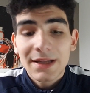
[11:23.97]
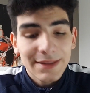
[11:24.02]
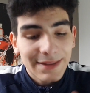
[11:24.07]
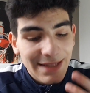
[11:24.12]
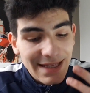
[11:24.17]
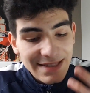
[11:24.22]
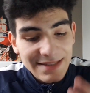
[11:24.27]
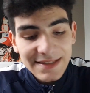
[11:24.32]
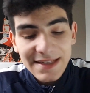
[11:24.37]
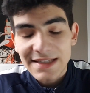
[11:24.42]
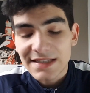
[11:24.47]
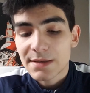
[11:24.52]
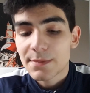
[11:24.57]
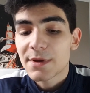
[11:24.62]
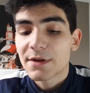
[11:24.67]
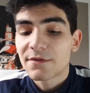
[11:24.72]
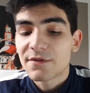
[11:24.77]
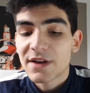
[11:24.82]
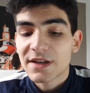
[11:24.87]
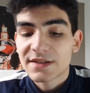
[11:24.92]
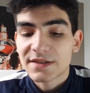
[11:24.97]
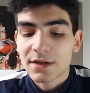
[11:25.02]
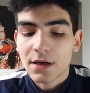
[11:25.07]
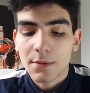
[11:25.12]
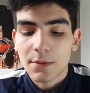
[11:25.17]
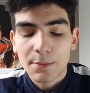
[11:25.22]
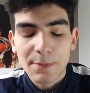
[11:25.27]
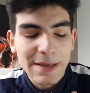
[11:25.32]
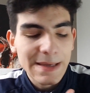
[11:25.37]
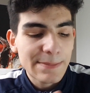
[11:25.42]
This needs to be fixing up,
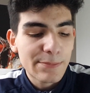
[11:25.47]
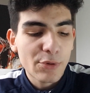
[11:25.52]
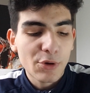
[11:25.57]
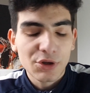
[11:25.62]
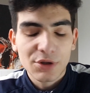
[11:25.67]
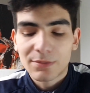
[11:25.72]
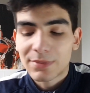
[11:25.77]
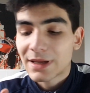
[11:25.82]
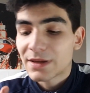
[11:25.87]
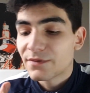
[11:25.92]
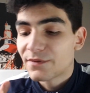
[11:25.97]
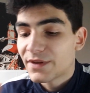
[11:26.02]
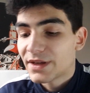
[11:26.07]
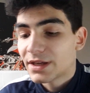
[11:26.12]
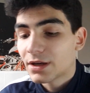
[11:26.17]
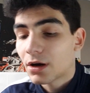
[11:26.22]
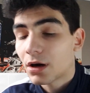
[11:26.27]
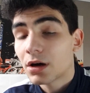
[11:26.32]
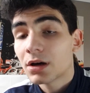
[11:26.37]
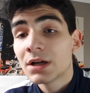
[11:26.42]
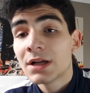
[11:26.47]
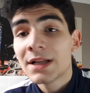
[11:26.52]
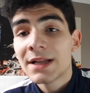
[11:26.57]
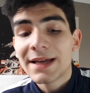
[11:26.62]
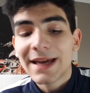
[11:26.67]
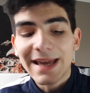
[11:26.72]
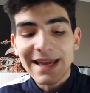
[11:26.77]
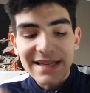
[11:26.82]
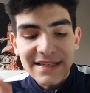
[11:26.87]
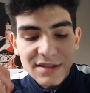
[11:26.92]
and people are going to blame VAR.
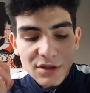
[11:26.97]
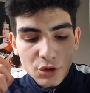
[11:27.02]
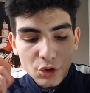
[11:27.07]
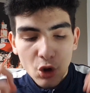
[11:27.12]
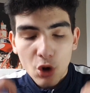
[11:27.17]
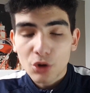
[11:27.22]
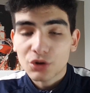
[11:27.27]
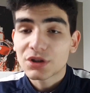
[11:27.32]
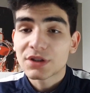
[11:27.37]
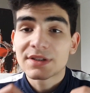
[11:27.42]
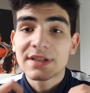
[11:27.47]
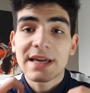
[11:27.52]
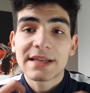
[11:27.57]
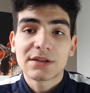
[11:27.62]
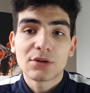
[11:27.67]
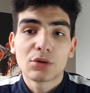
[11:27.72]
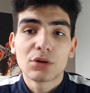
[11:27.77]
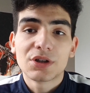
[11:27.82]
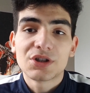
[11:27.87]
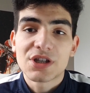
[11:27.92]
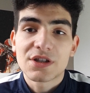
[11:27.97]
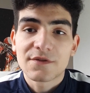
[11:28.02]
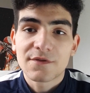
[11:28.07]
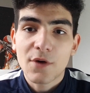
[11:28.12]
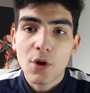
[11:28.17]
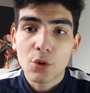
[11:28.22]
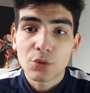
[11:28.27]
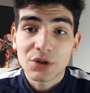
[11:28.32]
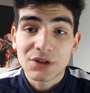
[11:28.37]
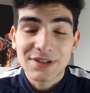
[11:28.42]
It's not the technology's
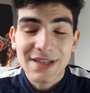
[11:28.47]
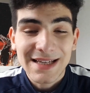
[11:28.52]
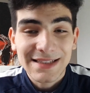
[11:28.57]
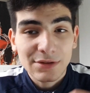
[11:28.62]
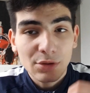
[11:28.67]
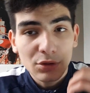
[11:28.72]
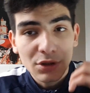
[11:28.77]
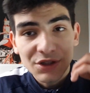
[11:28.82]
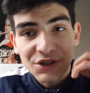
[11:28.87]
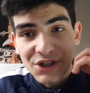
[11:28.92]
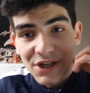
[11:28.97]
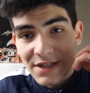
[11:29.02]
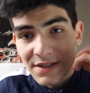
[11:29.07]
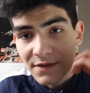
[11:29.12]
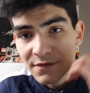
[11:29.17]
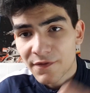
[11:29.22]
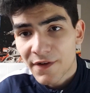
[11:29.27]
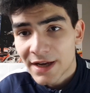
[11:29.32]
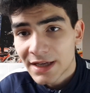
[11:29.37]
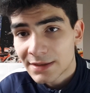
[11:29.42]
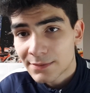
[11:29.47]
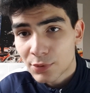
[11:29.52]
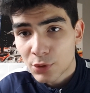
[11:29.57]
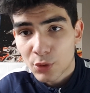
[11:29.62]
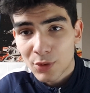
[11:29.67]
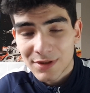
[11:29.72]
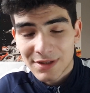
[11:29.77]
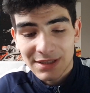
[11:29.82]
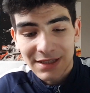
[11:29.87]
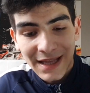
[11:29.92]
fault. The technology is
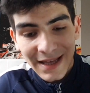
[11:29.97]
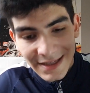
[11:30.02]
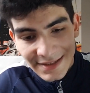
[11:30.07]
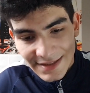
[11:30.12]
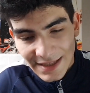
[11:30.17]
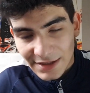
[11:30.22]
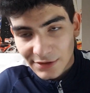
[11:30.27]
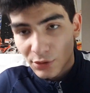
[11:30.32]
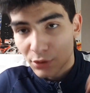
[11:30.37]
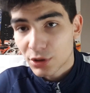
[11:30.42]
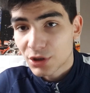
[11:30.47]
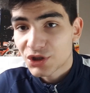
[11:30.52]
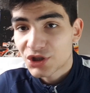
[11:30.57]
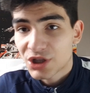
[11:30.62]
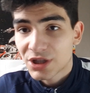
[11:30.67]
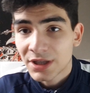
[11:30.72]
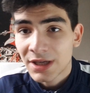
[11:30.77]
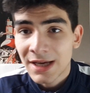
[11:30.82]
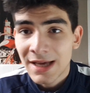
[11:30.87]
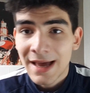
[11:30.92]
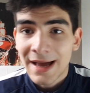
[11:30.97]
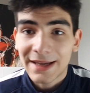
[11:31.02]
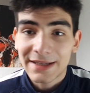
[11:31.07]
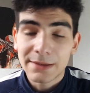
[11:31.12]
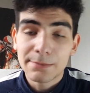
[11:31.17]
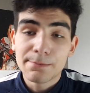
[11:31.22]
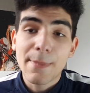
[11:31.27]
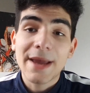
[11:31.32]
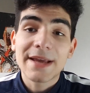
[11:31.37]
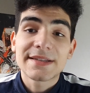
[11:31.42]
available, it's the latest technology, and
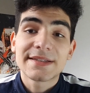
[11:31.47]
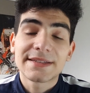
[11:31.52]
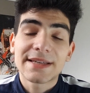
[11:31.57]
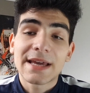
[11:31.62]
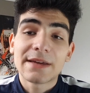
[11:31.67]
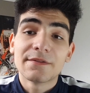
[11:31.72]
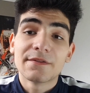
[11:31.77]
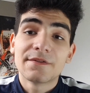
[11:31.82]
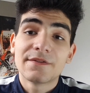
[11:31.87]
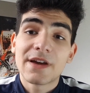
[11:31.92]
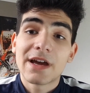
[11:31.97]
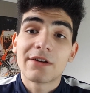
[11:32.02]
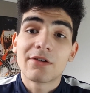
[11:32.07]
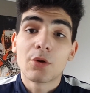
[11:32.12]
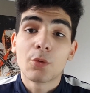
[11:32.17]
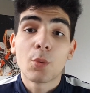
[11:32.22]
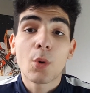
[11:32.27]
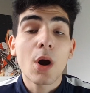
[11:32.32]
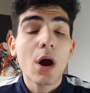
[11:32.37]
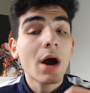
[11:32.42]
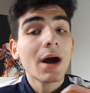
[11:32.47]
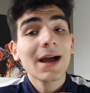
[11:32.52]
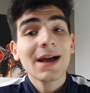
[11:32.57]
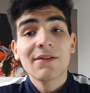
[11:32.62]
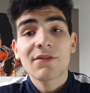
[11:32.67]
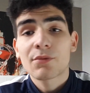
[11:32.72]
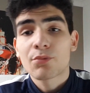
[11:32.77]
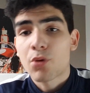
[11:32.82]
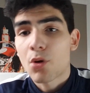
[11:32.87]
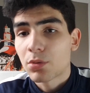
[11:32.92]
it makes the game fairer. What I
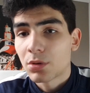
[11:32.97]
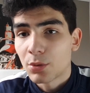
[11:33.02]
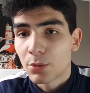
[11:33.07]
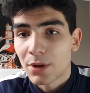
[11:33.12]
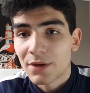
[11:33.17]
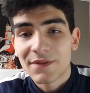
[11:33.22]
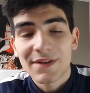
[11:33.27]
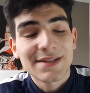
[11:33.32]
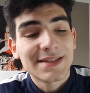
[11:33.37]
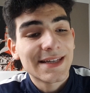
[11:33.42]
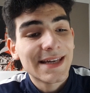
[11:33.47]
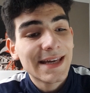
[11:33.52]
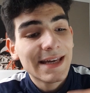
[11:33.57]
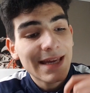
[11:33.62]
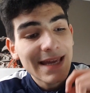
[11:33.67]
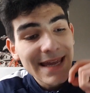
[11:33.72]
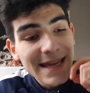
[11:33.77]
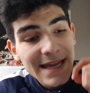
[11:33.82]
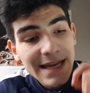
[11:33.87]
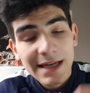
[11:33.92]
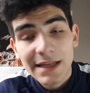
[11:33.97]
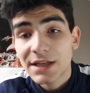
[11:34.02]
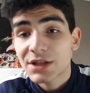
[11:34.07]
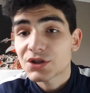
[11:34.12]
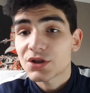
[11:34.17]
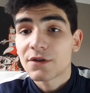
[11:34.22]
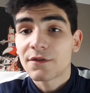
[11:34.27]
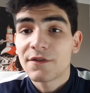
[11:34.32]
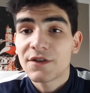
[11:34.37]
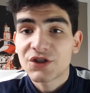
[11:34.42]
have a problem with is the
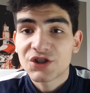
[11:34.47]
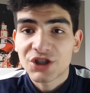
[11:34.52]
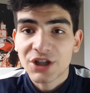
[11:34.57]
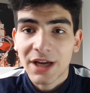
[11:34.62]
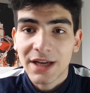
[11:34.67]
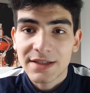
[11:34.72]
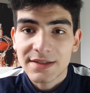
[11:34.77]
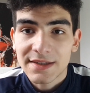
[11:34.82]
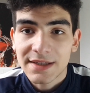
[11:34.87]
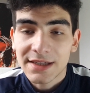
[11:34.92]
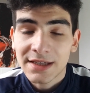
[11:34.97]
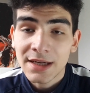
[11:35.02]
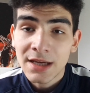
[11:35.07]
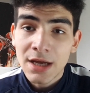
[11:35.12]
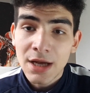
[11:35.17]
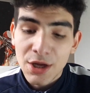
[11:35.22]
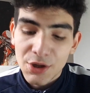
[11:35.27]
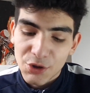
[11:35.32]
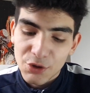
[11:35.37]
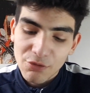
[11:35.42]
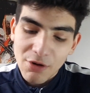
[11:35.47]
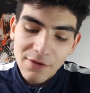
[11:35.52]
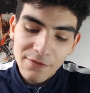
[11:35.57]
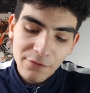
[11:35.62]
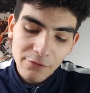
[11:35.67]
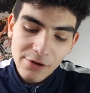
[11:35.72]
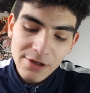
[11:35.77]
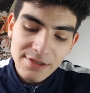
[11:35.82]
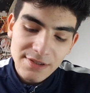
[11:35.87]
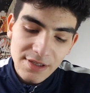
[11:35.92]
English officiating. The
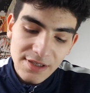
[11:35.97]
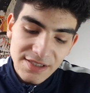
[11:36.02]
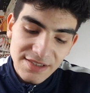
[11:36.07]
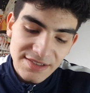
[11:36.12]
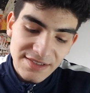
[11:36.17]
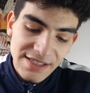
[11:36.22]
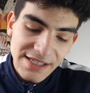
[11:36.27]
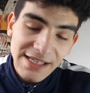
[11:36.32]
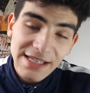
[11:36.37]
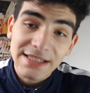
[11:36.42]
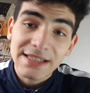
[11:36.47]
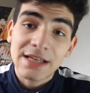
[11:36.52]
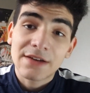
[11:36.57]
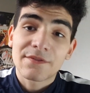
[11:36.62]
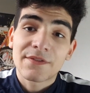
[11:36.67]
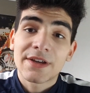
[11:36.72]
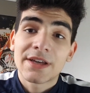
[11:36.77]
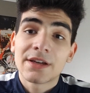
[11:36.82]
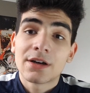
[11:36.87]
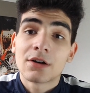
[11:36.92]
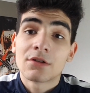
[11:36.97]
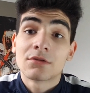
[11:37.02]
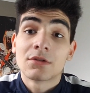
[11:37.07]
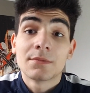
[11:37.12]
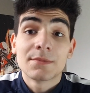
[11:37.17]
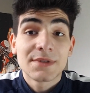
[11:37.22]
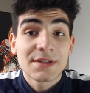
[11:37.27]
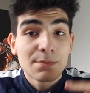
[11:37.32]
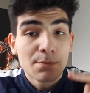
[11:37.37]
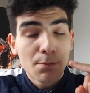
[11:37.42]
referees that are sitting in that VAR
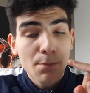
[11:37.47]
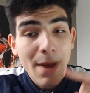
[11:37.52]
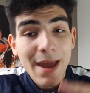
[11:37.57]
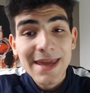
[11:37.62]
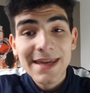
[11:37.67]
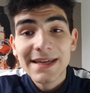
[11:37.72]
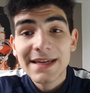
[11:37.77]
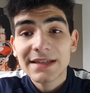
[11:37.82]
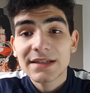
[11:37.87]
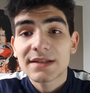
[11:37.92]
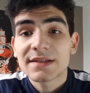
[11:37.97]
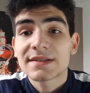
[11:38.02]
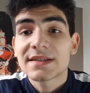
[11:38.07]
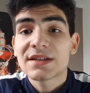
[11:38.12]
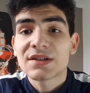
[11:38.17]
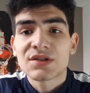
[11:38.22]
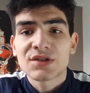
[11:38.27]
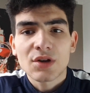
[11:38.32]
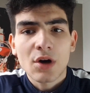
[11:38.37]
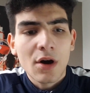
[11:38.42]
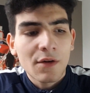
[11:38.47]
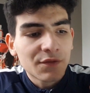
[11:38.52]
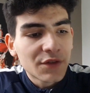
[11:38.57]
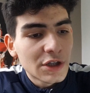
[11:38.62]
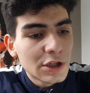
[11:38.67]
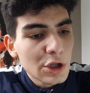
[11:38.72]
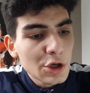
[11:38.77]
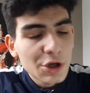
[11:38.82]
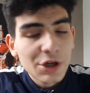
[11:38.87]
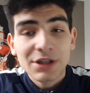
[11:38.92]
room, making decisions after
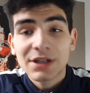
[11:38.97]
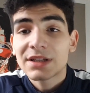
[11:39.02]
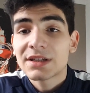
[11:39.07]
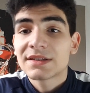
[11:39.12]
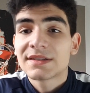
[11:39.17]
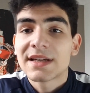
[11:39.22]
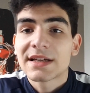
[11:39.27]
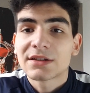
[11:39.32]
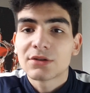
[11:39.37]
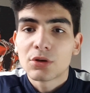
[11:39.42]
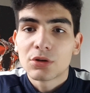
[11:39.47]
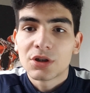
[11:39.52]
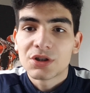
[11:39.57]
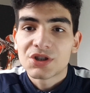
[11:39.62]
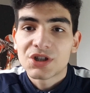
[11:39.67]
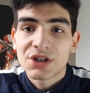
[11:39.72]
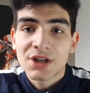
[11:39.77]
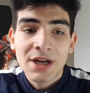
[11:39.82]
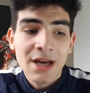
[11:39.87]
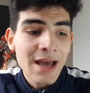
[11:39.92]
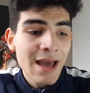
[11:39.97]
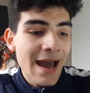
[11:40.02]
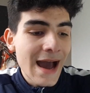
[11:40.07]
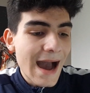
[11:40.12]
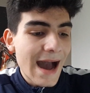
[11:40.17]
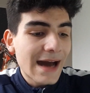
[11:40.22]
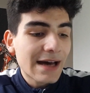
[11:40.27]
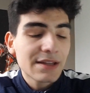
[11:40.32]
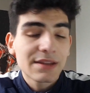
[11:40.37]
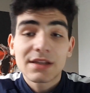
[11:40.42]
looking at the technology,
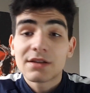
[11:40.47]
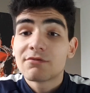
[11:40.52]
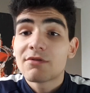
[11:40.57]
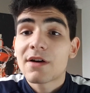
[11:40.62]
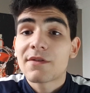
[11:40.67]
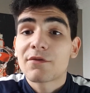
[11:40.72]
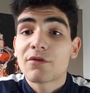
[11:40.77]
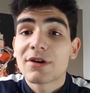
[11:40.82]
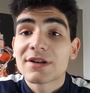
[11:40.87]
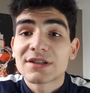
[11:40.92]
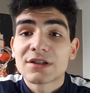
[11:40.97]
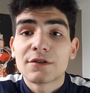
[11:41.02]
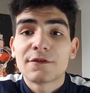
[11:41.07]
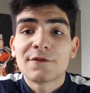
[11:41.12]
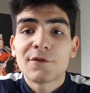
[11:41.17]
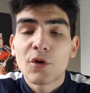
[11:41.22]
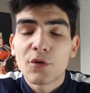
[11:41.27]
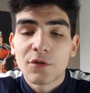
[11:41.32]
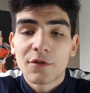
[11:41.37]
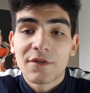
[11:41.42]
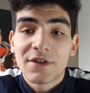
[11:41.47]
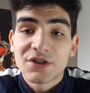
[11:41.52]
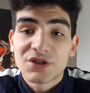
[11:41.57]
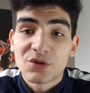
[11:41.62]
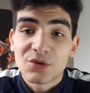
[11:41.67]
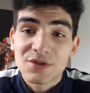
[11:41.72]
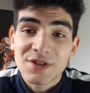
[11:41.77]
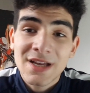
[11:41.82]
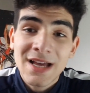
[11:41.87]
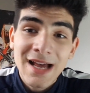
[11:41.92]
and the referees and the fourth
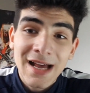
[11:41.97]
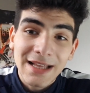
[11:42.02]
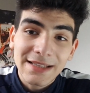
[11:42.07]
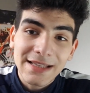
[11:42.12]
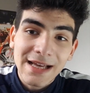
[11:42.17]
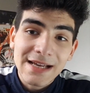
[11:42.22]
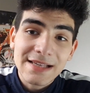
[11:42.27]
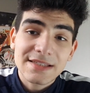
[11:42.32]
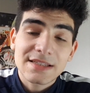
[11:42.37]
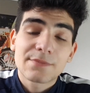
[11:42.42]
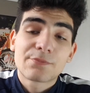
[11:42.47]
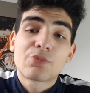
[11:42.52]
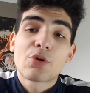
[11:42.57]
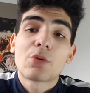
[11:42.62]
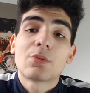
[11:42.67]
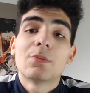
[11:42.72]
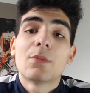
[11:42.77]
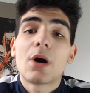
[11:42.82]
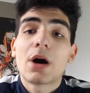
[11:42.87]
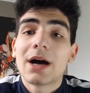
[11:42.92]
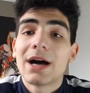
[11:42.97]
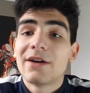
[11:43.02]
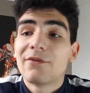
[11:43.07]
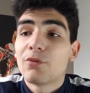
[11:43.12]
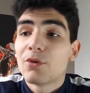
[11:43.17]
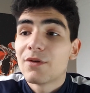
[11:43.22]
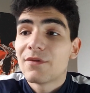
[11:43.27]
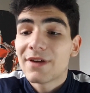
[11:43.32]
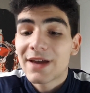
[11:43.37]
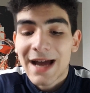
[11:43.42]
officials. That's the problem I have
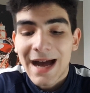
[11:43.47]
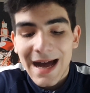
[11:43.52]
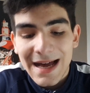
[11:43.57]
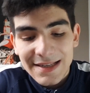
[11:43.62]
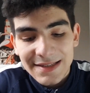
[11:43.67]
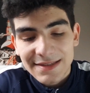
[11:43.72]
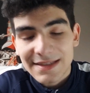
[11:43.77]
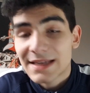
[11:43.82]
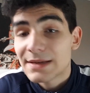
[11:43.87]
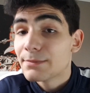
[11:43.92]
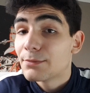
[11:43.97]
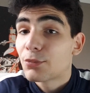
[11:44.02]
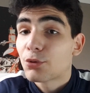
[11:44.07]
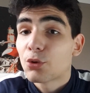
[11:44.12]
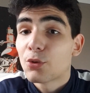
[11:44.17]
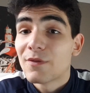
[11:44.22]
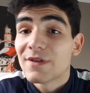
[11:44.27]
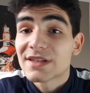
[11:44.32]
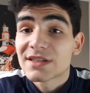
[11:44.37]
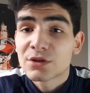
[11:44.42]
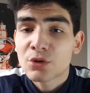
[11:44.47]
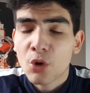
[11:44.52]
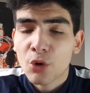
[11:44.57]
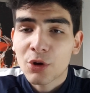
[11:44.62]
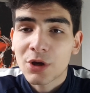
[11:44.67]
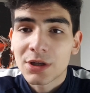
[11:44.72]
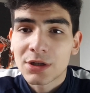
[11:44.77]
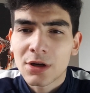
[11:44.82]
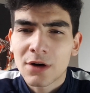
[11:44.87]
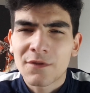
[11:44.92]
with it. It has to improve. It's not
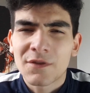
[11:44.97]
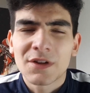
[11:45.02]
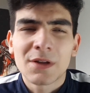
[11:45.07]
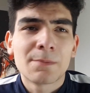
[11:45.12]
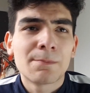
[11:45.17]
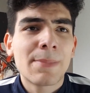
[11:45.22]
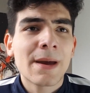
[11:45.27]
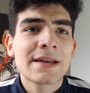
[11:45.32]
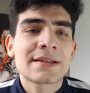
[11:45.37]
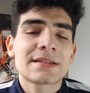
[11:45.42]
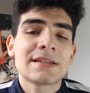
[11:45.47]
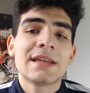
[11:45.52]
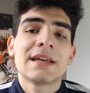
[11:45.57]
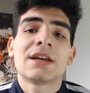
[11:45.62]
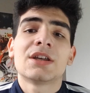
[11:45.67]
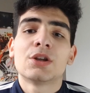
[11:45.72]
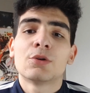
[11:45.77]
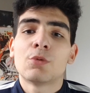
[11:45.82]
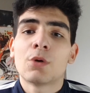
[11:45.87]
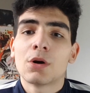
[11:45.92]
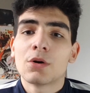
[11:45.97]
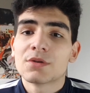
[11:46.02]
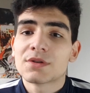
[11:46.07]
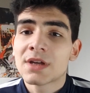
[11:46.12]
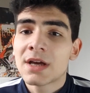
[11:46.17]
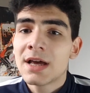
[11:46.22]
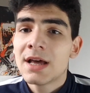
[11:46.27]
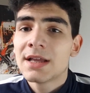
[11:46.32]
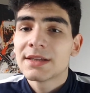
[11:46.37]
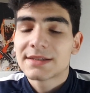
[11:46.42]
good enough for the best league in the world
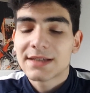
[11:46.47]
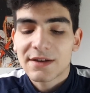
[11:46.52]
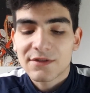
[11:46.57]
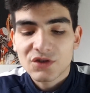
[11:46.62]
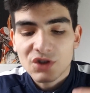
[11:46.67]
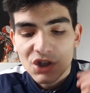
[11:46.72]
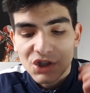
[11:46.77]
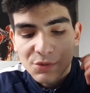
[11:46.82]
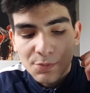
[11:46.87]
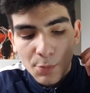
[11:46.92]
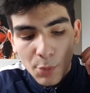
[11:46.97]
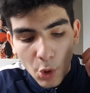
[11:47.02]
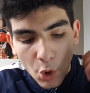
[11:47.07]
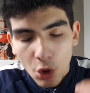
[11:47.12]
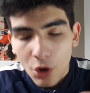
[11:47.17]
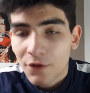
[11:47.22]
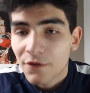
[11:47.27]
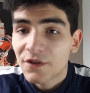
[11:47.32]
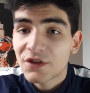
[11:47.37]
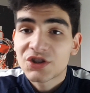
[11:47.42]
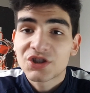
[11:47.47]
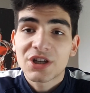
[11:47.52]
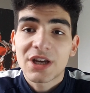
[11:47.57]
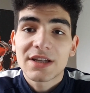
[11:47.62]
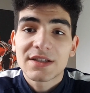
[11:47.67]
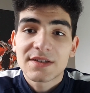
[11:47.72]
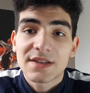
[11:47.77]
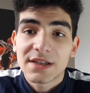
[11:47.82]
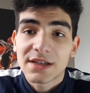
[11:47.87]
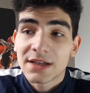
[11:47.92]
to have such poor
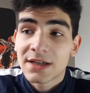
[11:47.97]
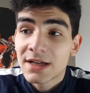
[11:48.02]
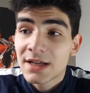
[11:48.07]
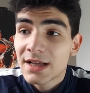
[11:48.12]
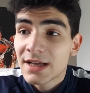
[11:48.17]
officiating.